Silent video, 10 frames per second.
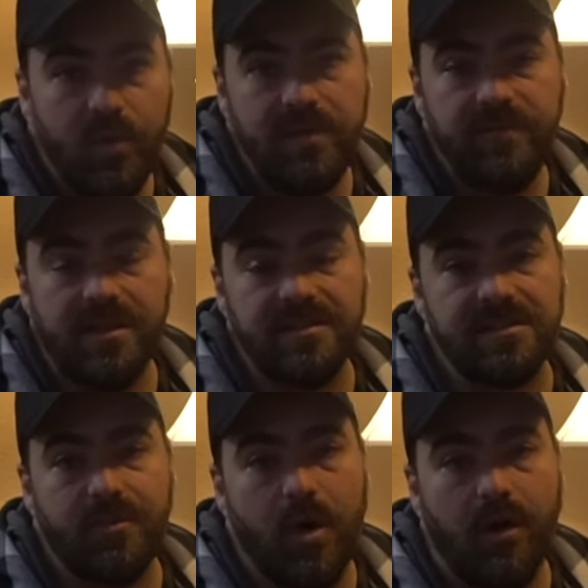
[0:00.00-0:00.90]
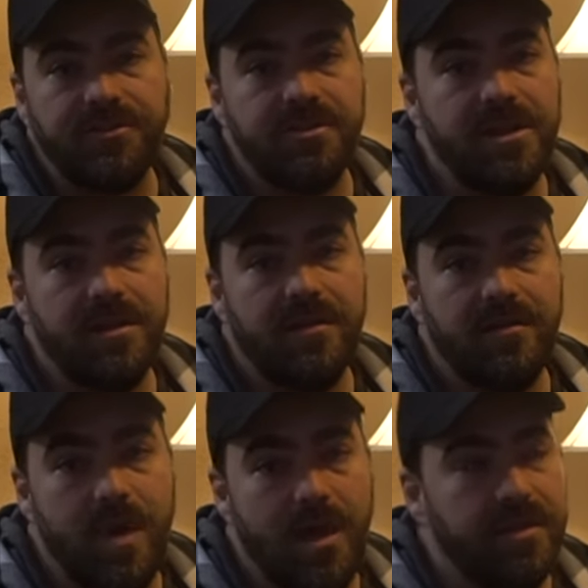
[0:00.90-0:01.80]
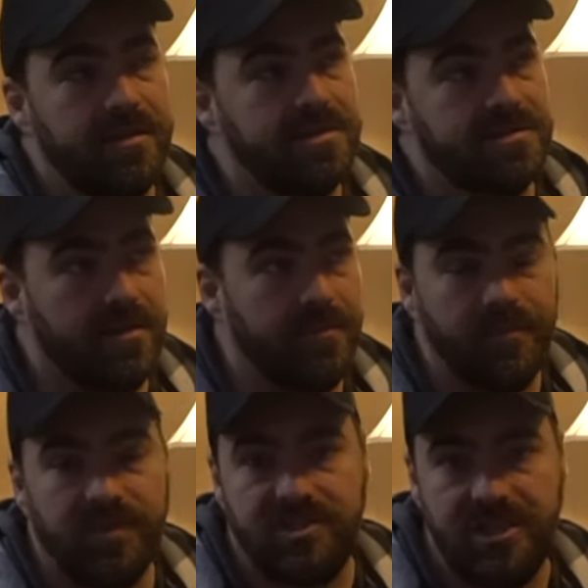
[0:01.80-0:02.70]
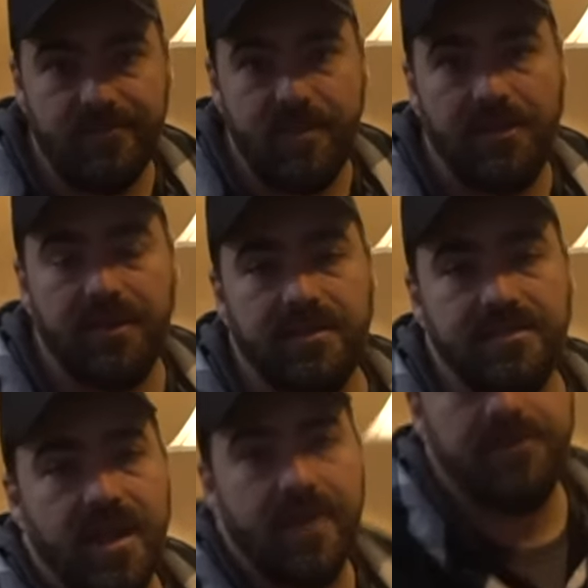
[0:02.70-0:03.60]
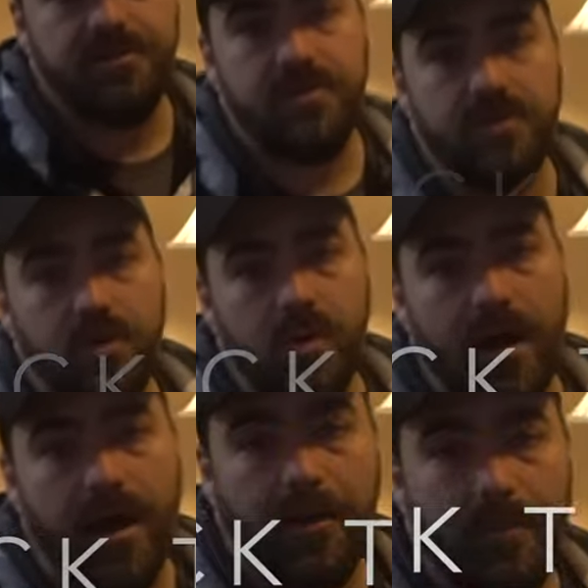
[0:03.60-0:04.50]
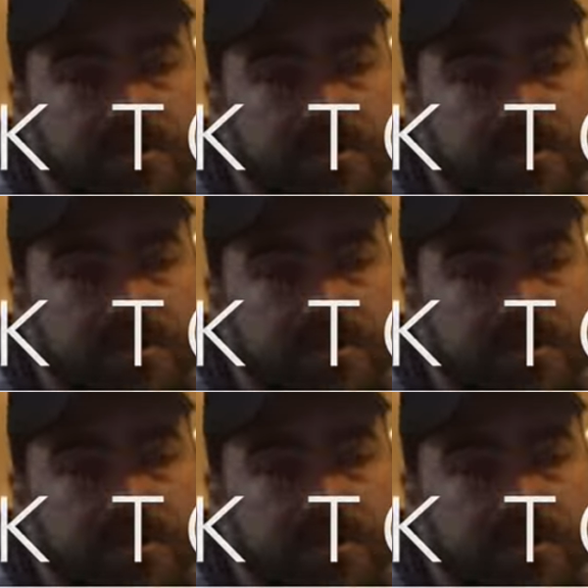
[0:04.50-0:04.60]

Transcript: we've done some alternate methods, some cheap methods to uh,